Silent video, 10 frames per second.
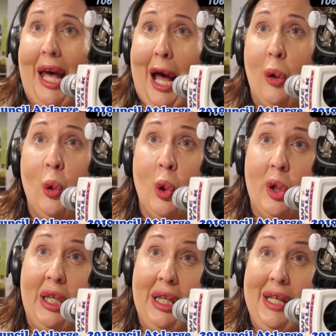out
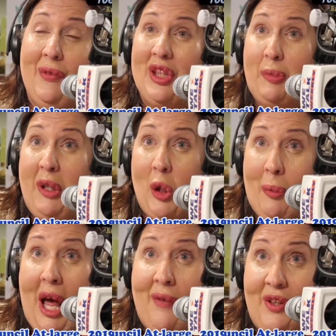or even speak on
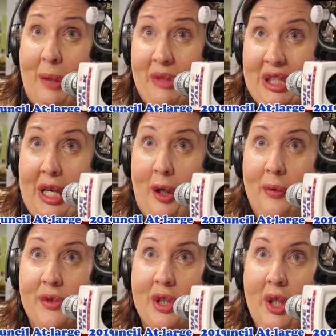behalf of
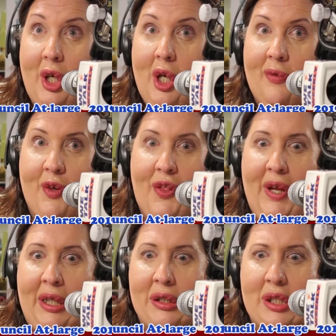themselves for
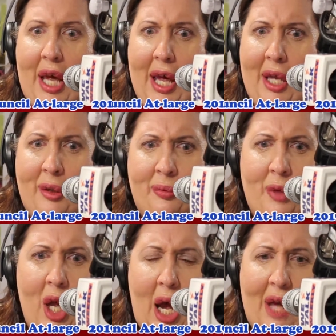things. And
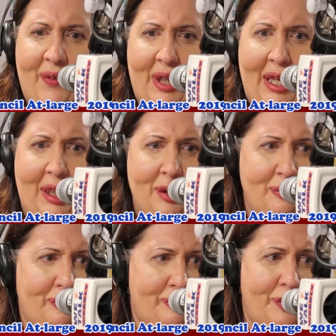I feel like
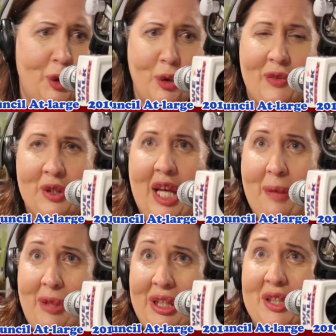the universe gave
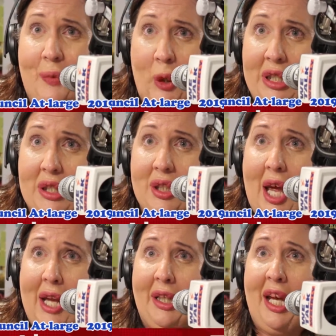me this voice
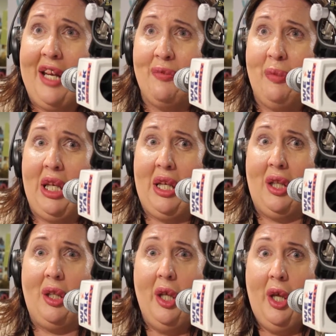and gave
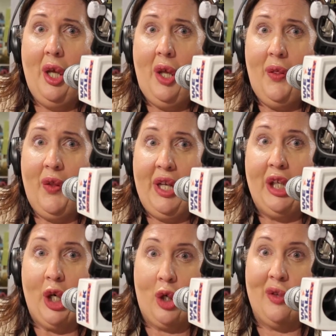me the
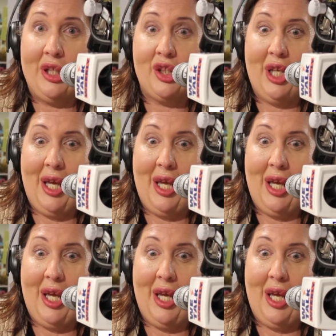courage